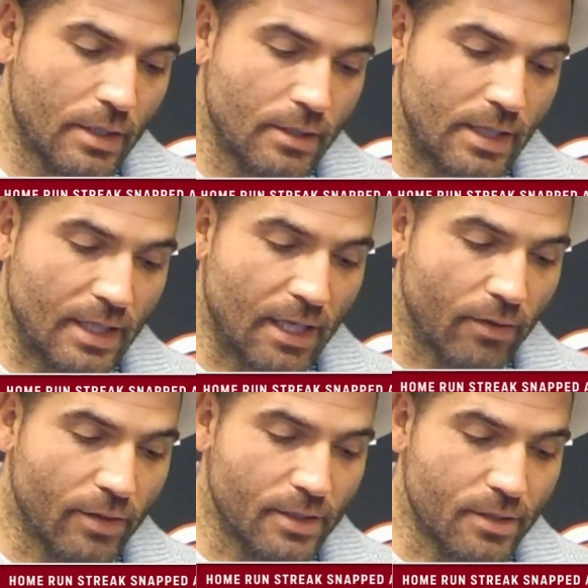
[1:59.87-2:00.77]
that
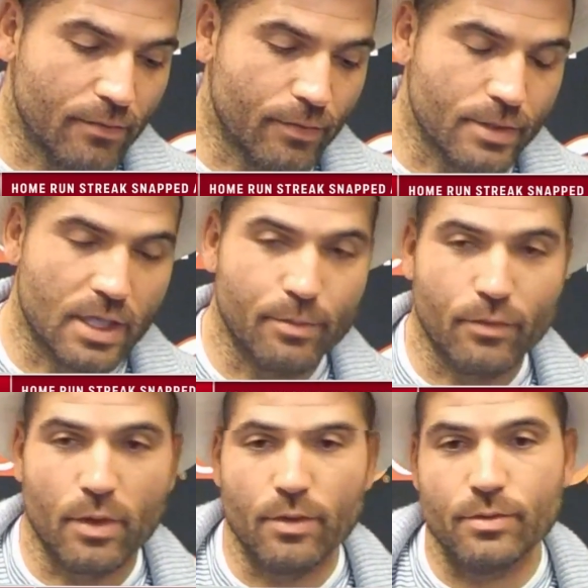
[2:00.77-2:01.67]
carried into the first couple
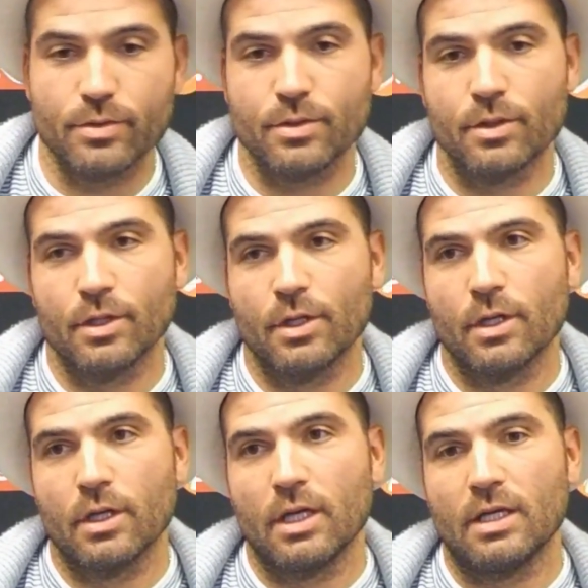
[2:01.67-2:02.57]
rows
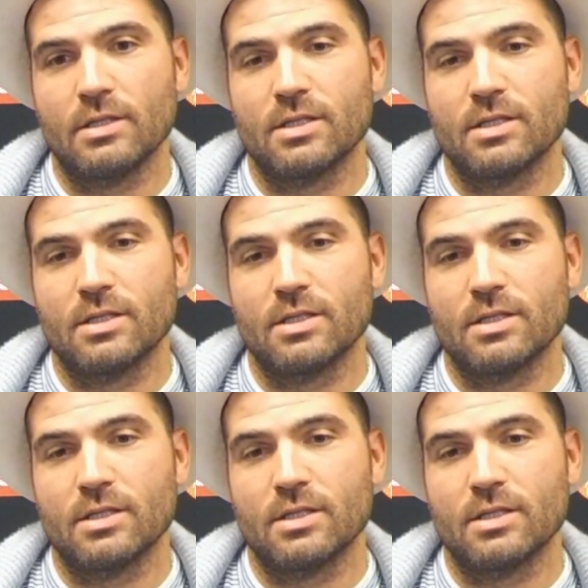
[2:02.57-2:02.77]
in